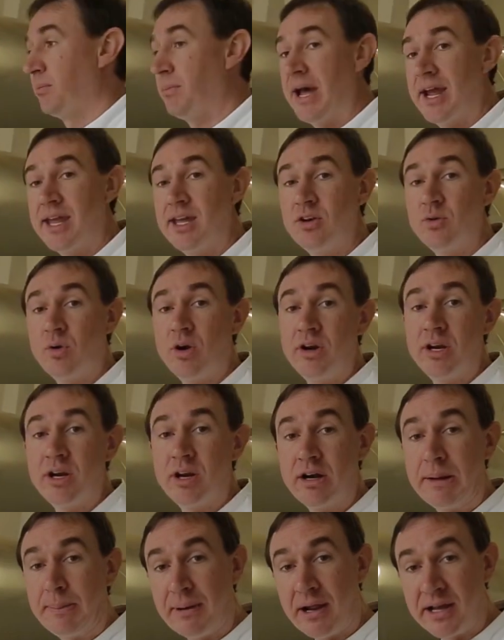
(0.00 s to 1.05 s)
back into our
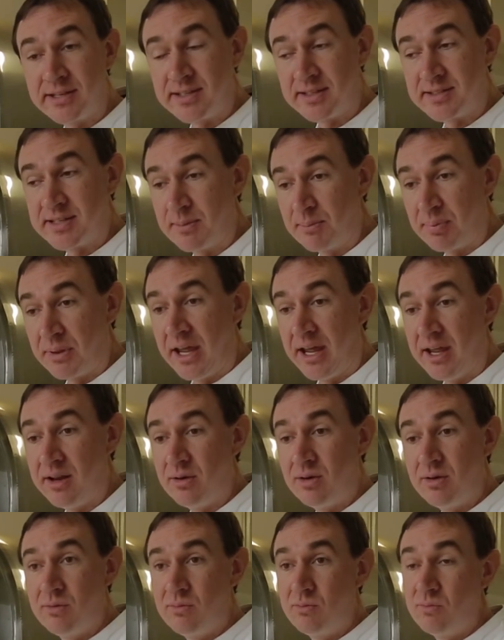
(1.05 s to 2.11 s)
dairy processing plant
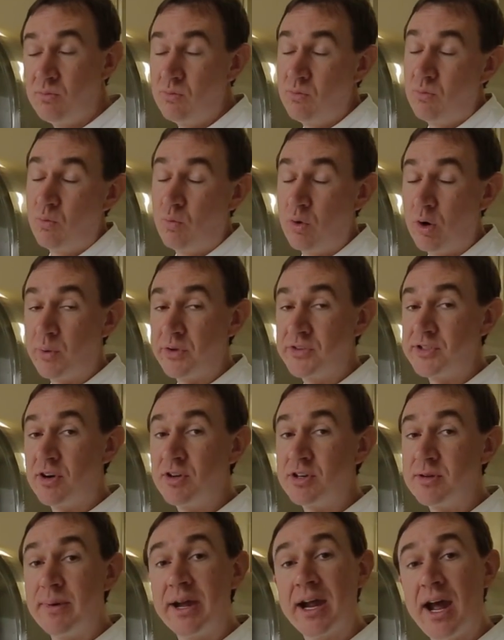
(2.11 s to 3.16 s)
where we'll
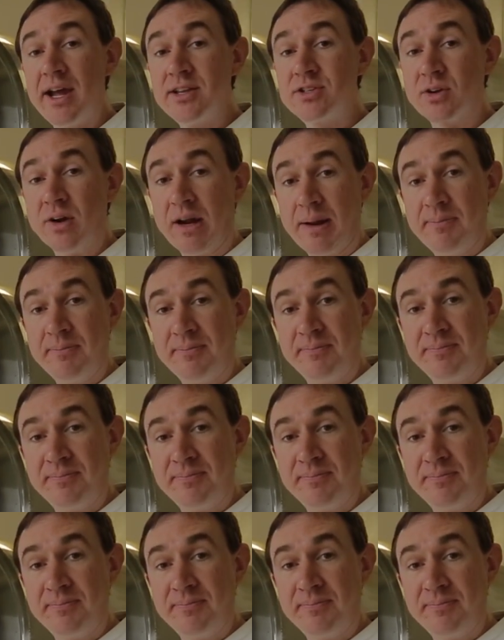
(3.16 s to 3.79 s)
start to make ice cream.